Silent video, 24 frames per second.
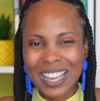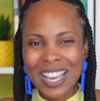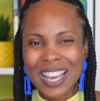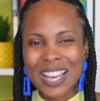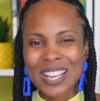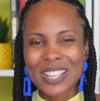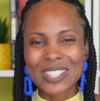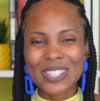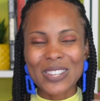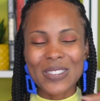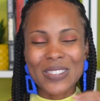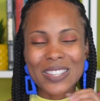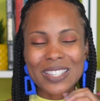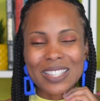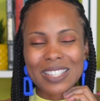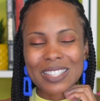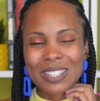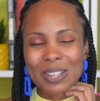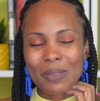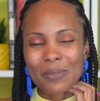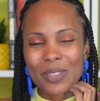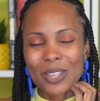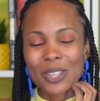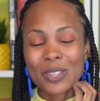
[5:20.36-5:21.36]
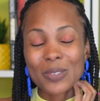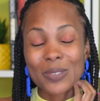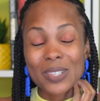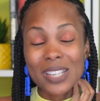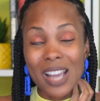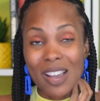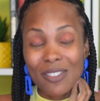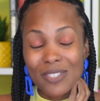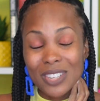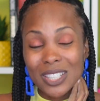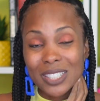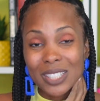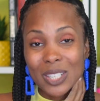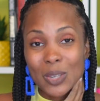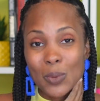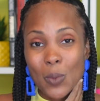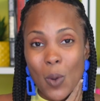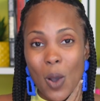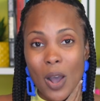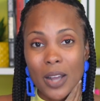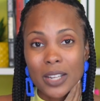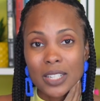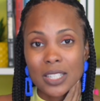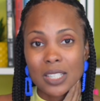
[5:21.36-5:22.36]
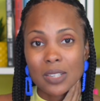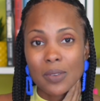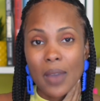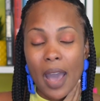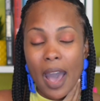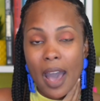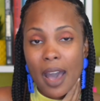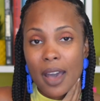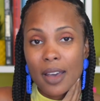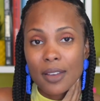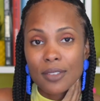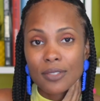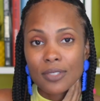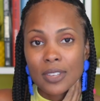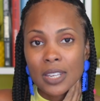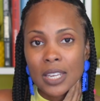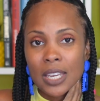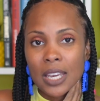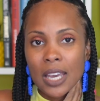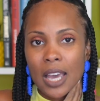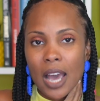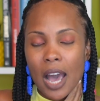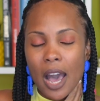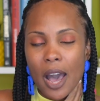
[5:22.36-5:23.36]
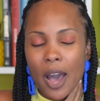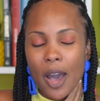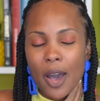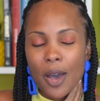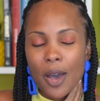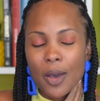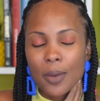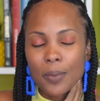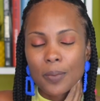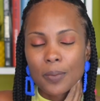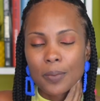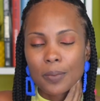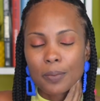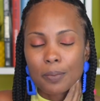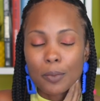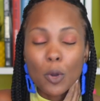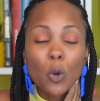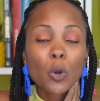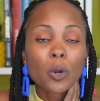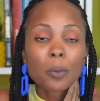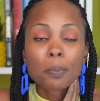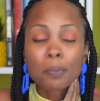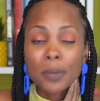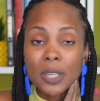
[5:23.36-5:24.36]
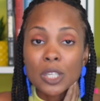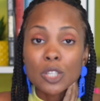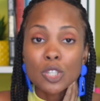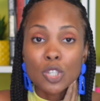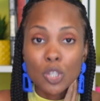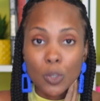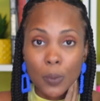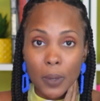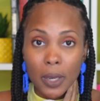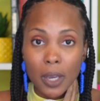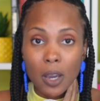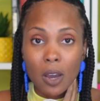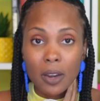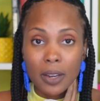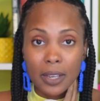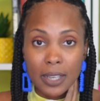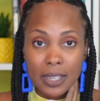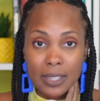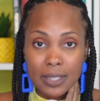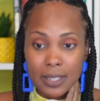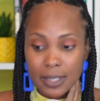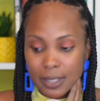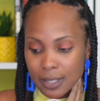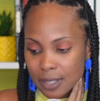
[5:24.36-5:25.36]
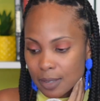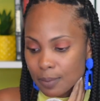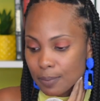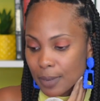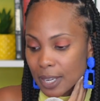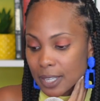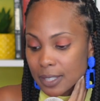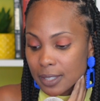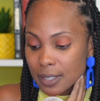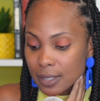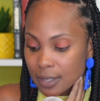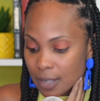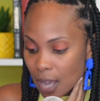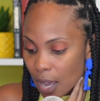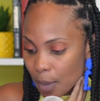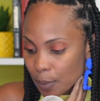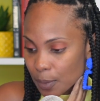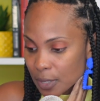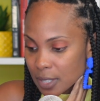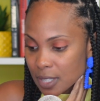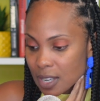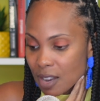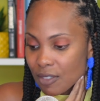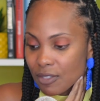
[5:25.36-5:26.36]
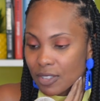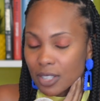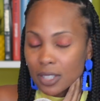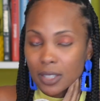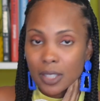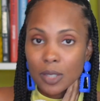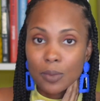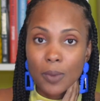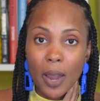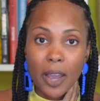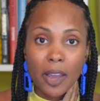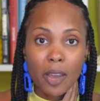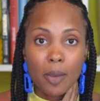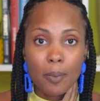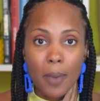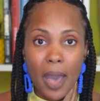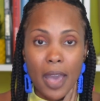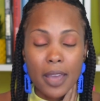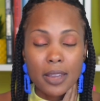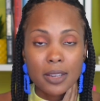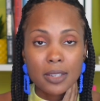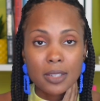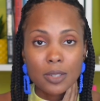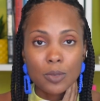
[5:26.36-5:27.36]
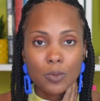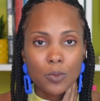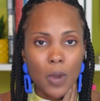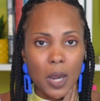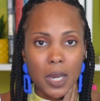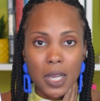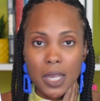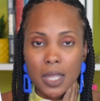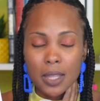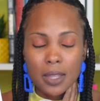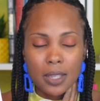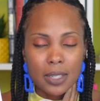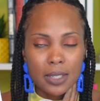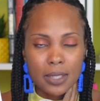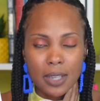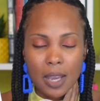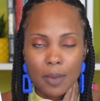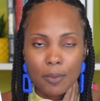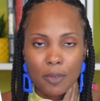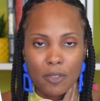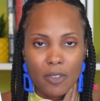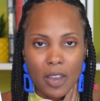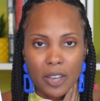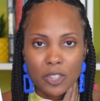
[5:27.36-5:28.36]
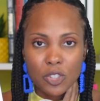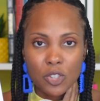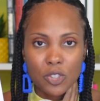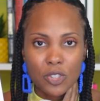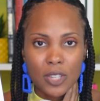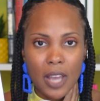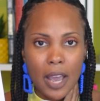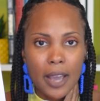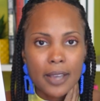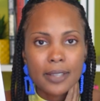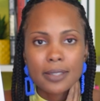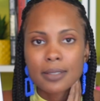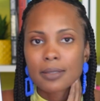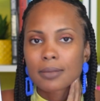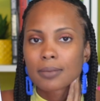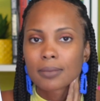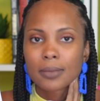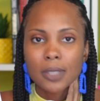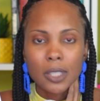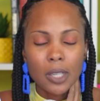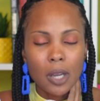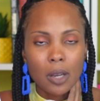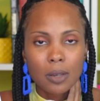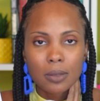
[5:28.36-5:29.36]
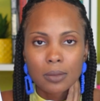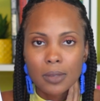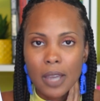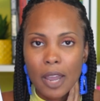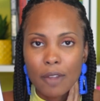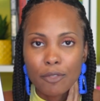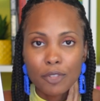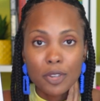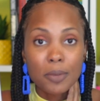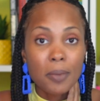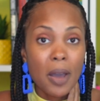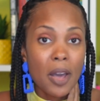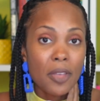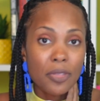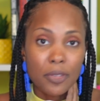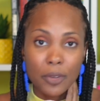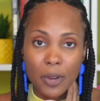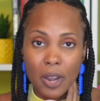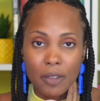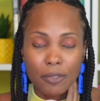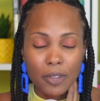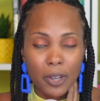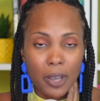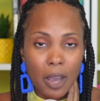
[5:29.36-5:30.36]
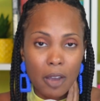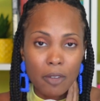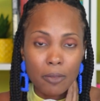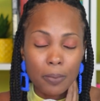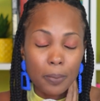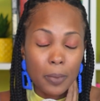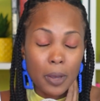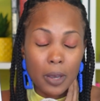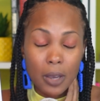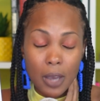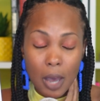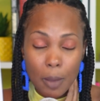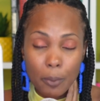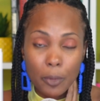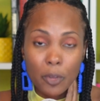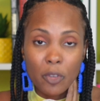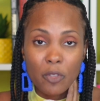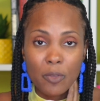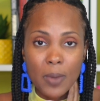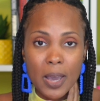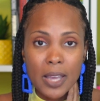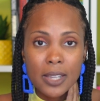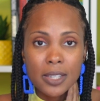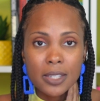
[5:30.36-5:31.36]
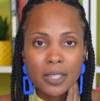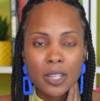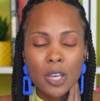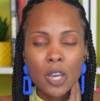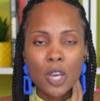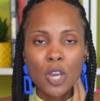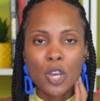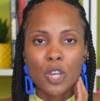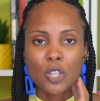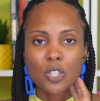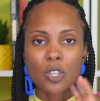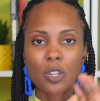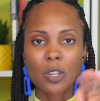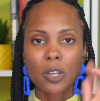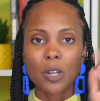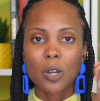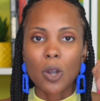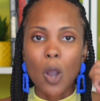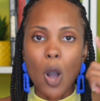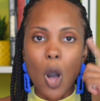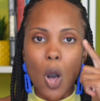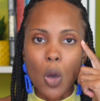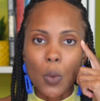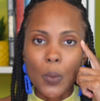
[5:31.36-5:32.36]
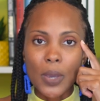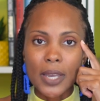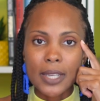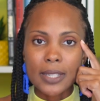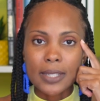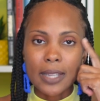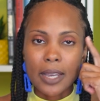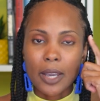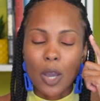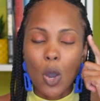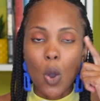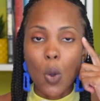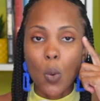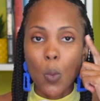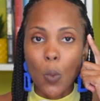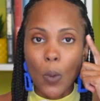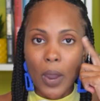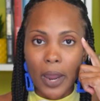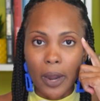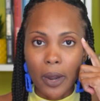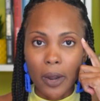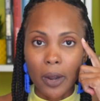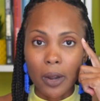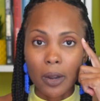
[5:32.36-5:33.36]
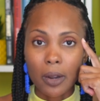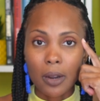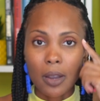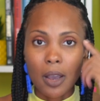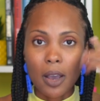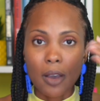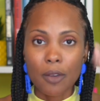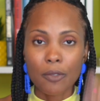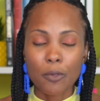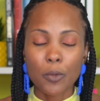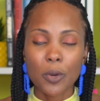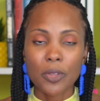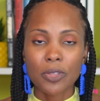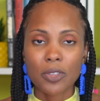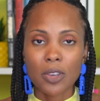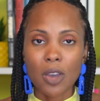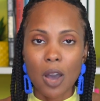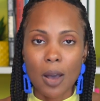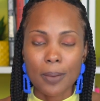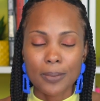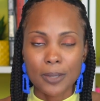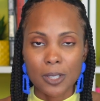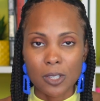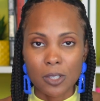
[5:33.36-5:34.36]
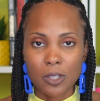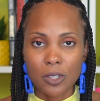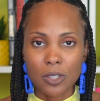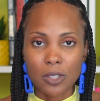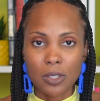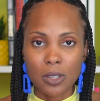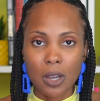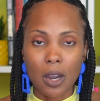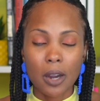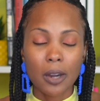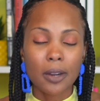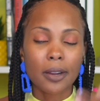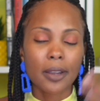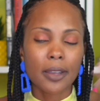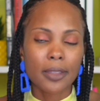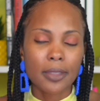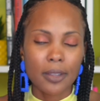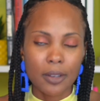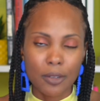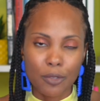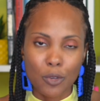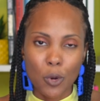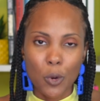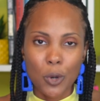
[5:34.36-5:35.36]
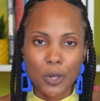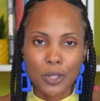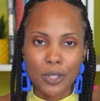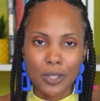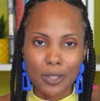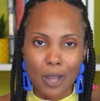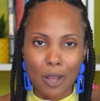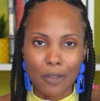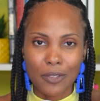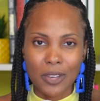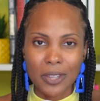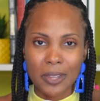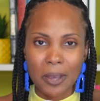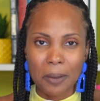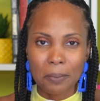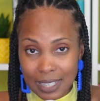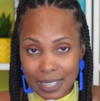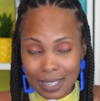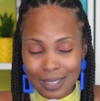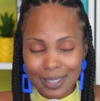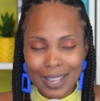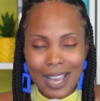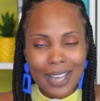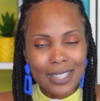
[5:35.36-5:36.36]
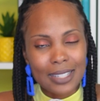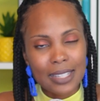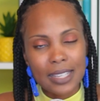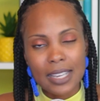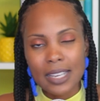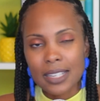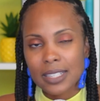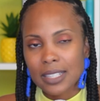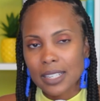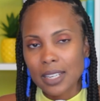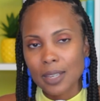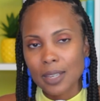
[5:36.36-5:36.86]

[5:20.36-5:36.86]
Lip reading: So this is something you definitely want to have or be doing on a consistent basis. I would definitely recommend running this type of exercise, you know, every month or every couple of months so that you're always like aware of what the obstacles are and then of course solving them. Lastly, a team